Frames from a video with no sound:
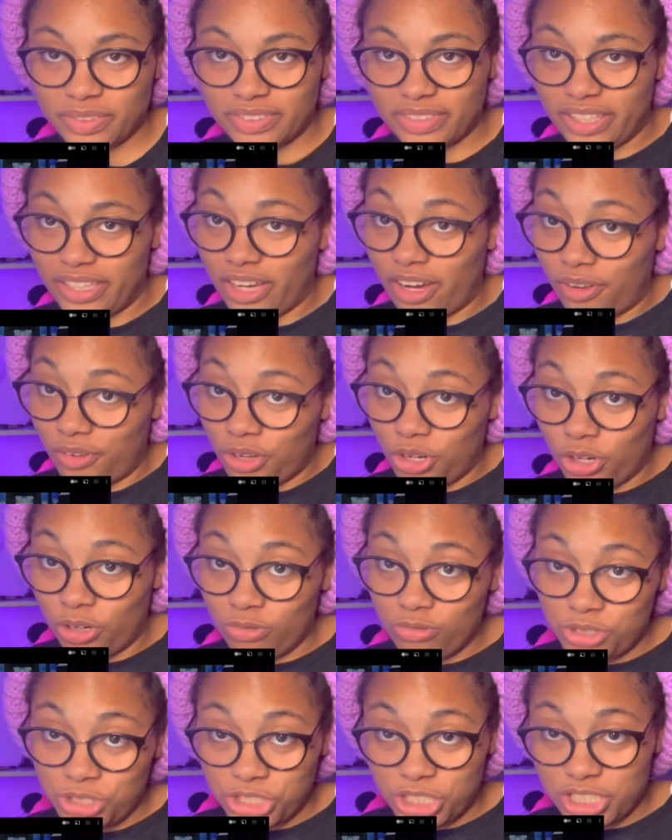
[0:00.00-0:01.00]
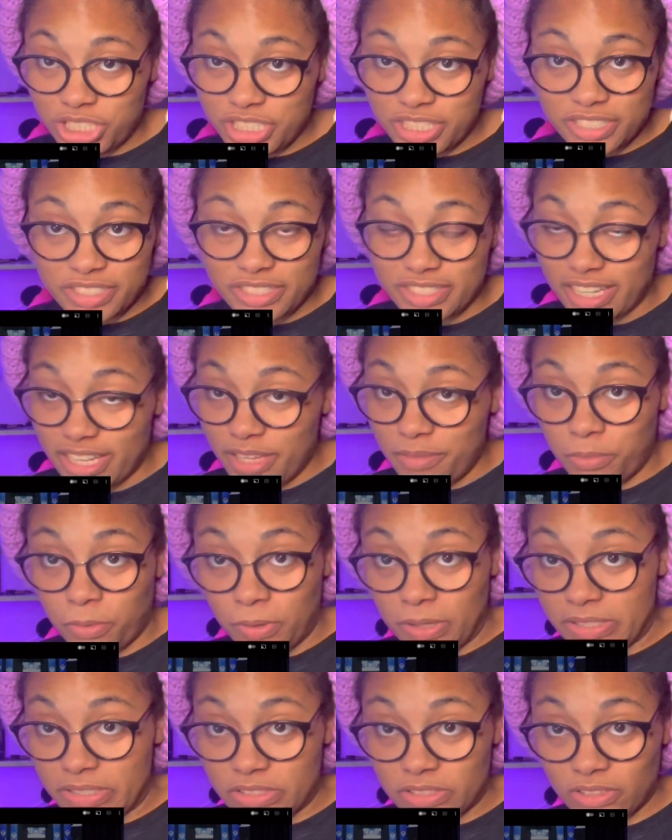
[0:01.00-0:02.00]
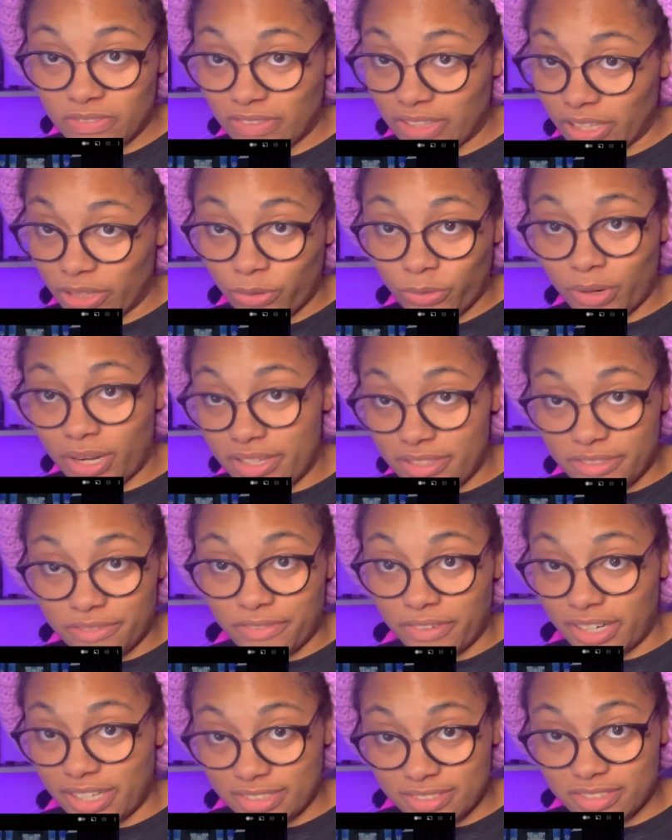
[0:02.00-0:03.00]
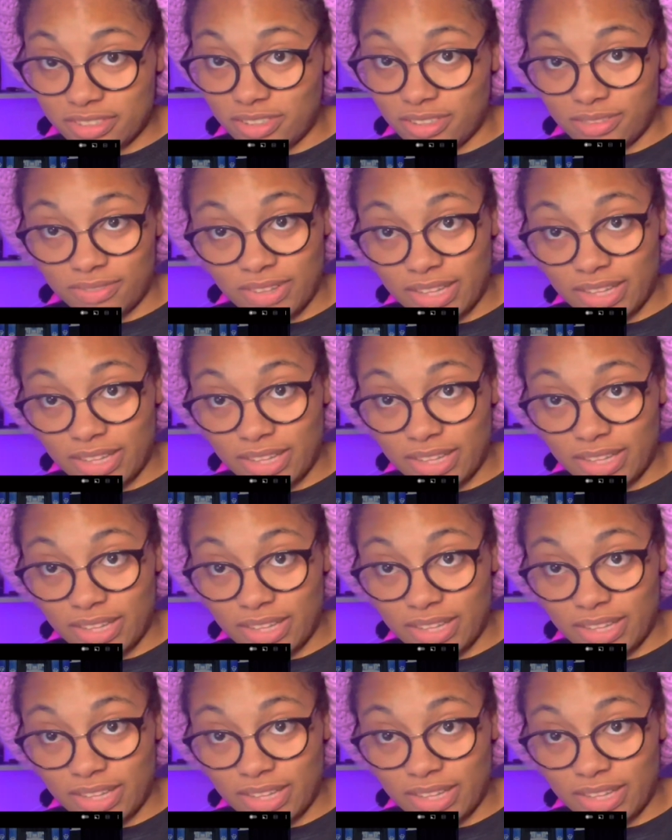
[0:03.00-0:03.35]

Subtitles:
Say, y'all know judges take points off like crazy for that stuff.